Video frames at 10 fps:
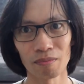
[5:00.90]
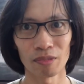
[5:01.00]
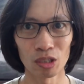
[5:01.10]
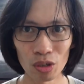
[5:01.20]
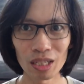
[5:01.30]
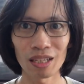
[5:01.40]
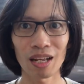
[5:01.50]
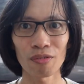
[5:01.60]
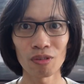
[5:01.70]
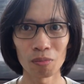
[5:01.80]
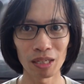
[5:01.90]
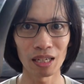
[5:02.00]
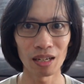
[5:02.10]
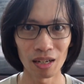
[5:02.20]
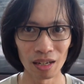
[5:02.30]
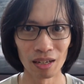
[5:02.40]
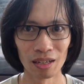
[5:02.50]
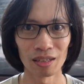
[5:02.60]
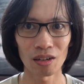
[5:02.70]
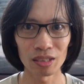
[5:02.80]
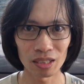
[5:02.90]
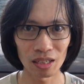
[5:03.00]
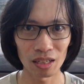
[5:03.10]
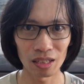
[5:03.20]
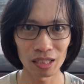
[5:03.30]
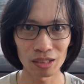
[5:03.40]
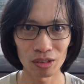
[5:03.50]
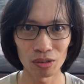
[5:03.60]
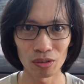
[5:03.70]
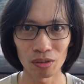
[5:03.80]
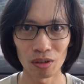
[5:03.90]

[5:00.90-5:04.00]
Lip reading: good enough to be considered these two